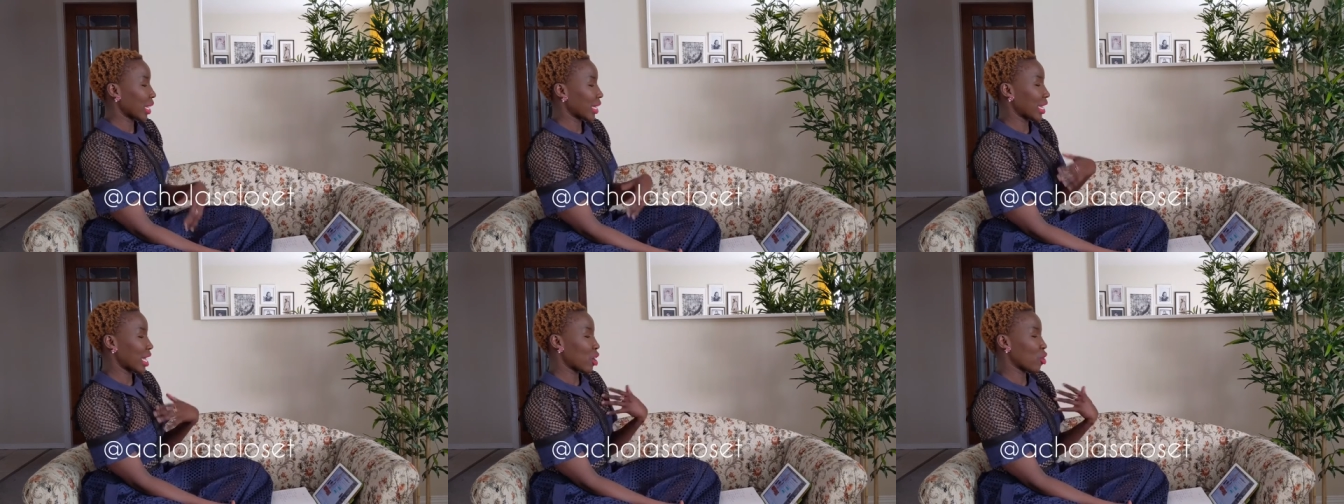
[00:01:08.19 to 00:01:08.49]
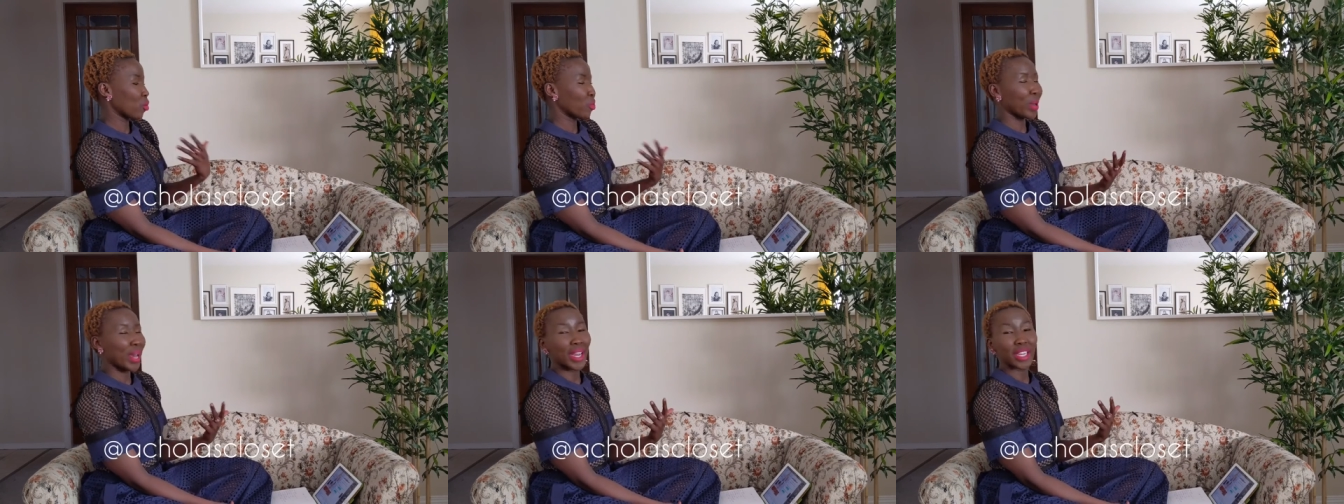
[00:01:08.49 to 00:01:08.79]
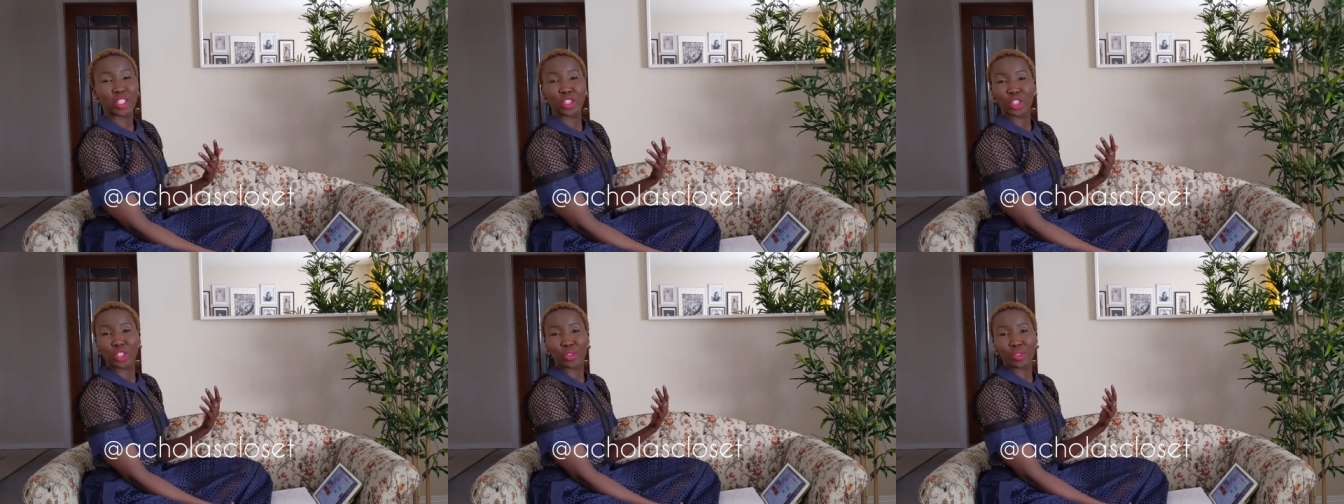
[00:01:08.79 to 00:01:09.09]
Now
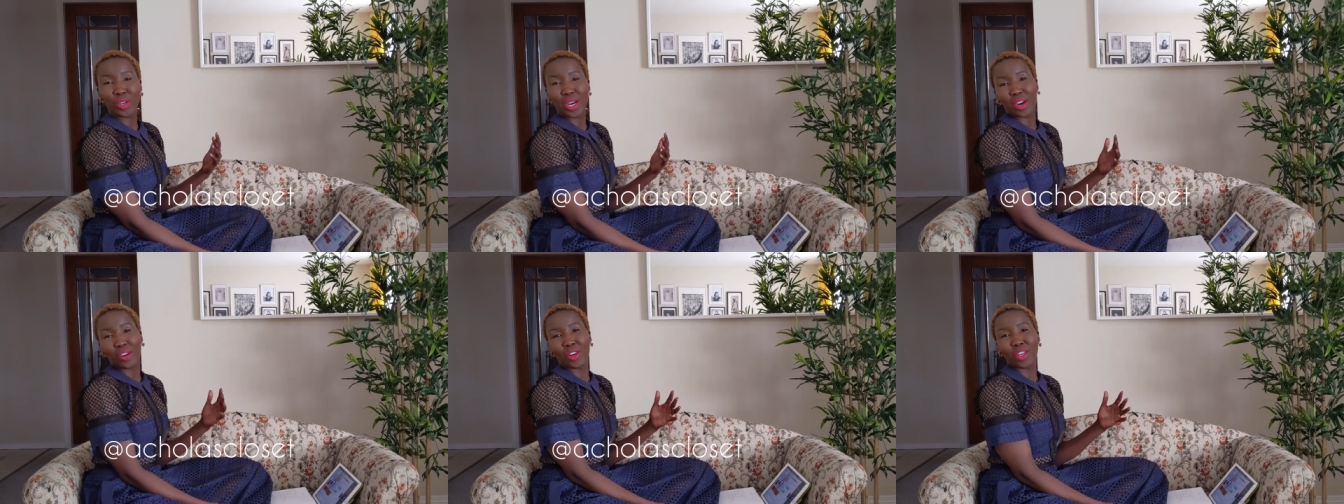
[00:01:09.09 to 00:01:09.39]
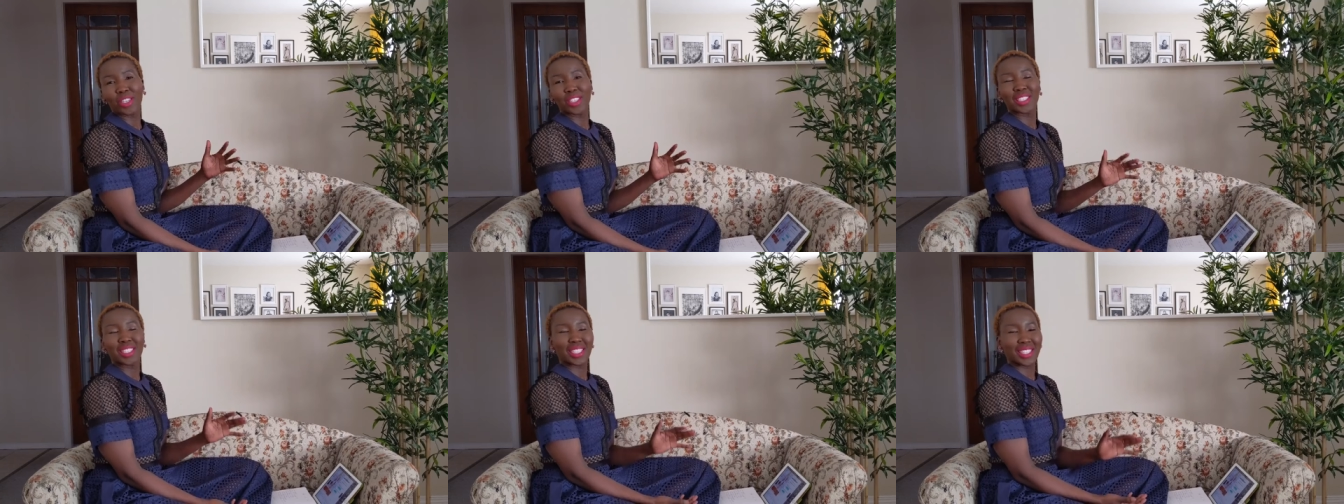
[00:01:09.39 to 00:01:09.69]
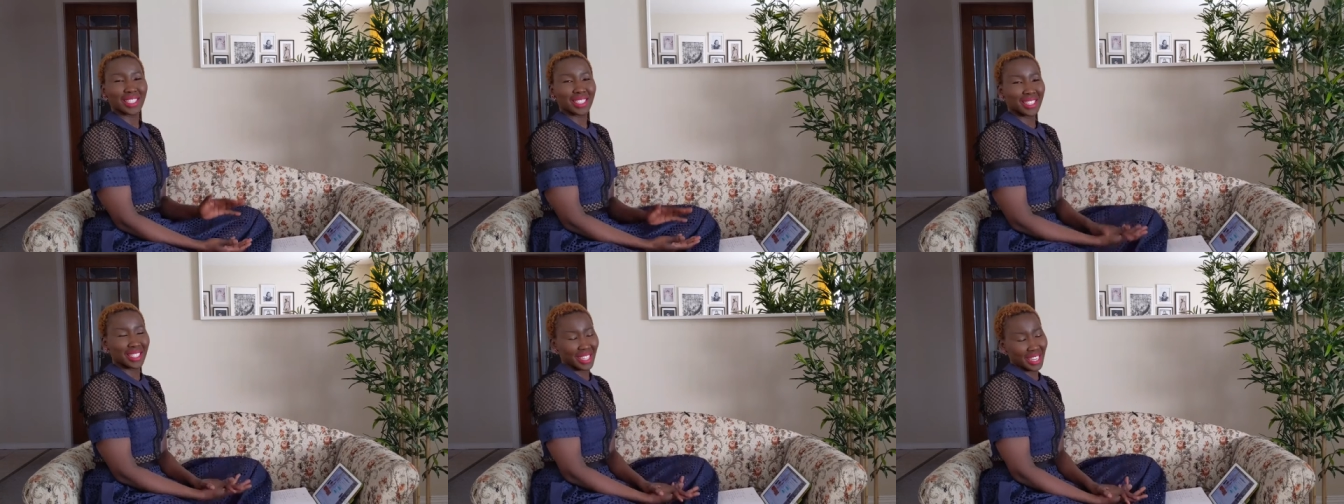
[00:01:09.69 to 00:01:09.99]
back to our
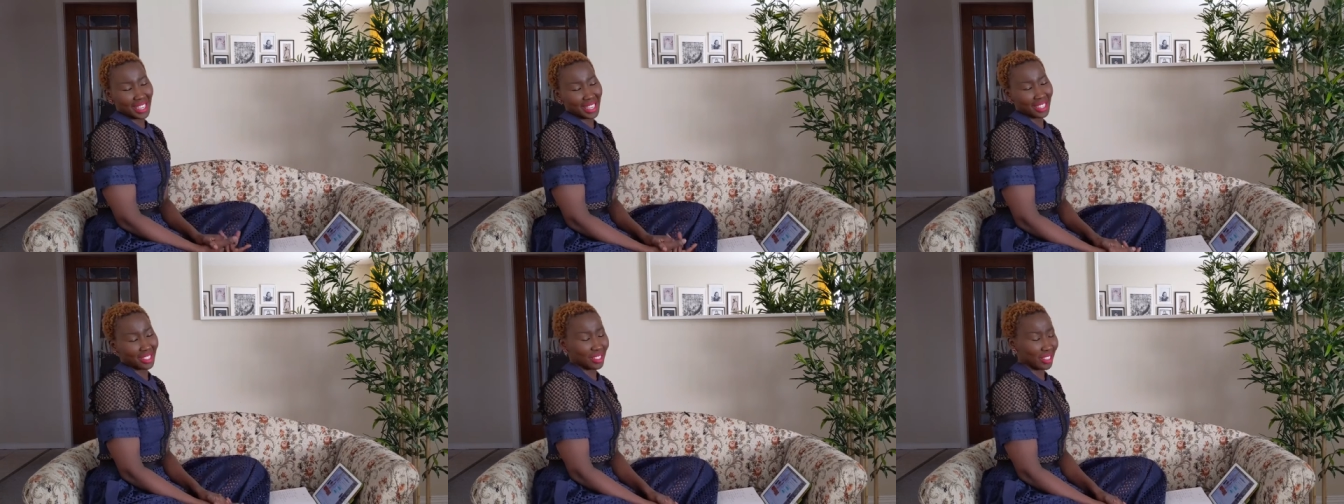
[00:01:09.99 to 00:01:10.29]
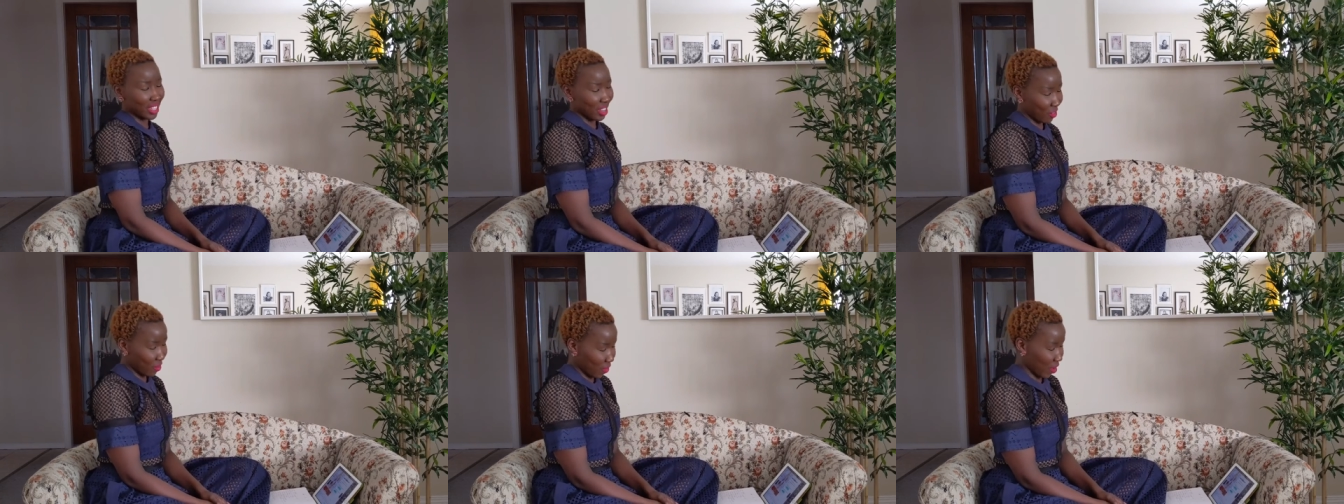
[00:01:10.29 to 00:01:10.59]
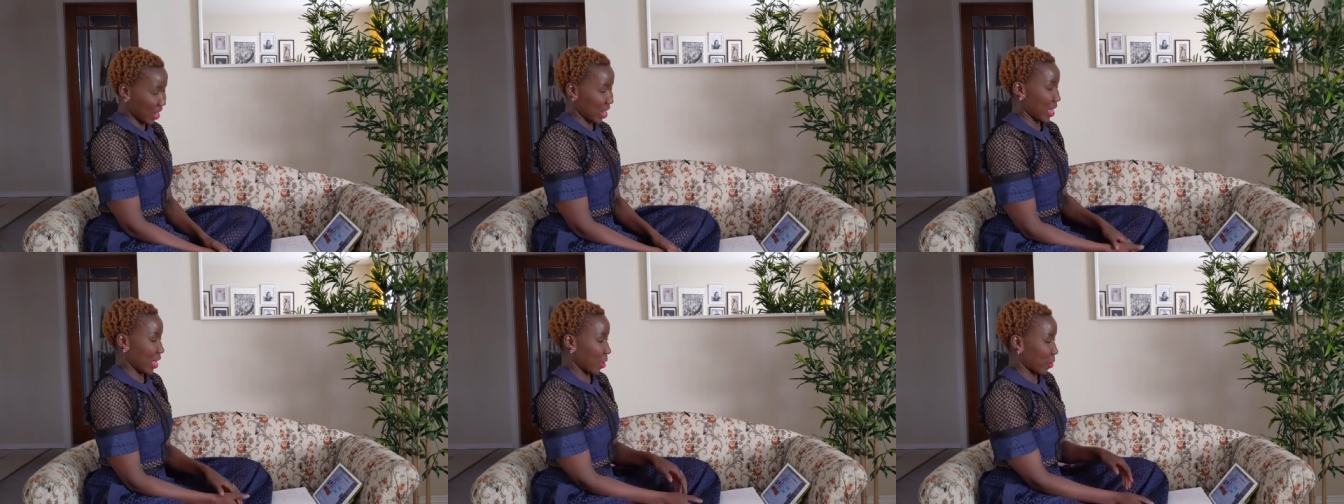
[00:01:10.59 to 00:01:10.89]
today's
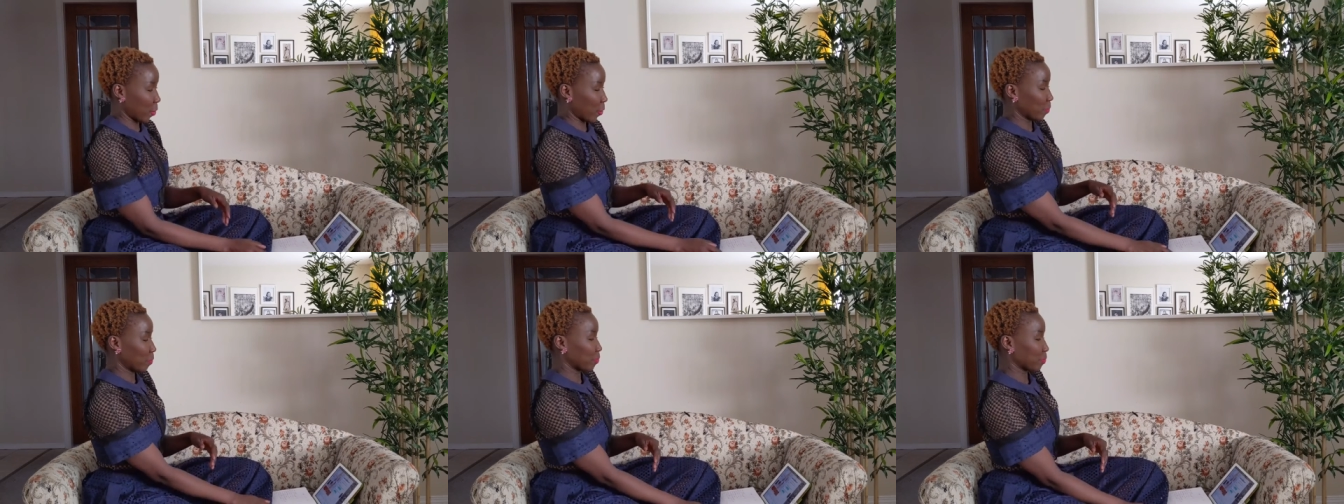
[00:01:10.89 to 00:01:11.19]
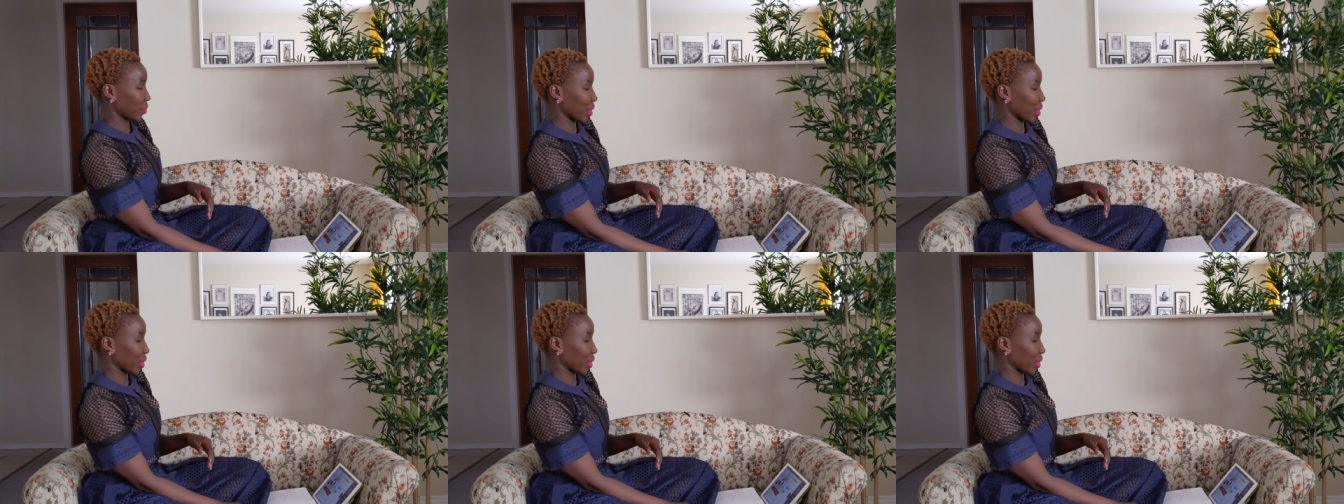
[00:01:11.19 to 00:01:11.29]
video.